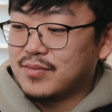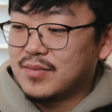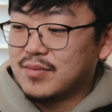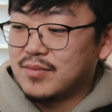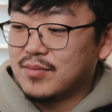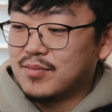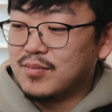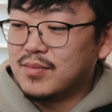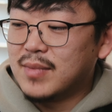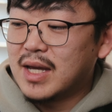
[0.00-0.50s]

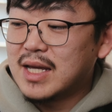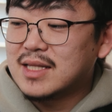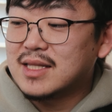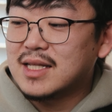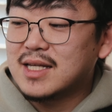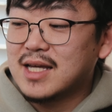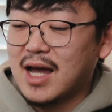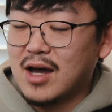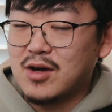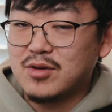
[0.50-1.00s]

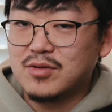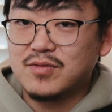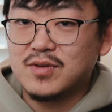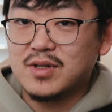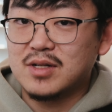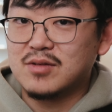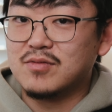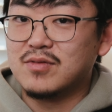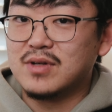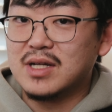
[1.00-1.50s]
mainly out of
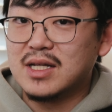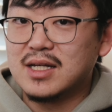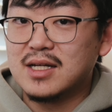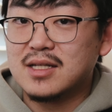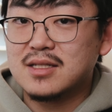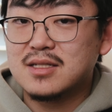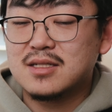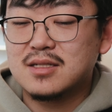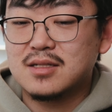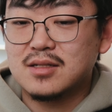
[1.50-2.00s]

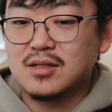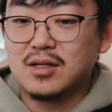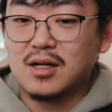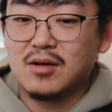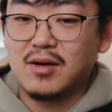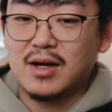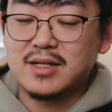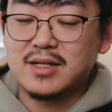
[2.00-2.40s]
convenience. I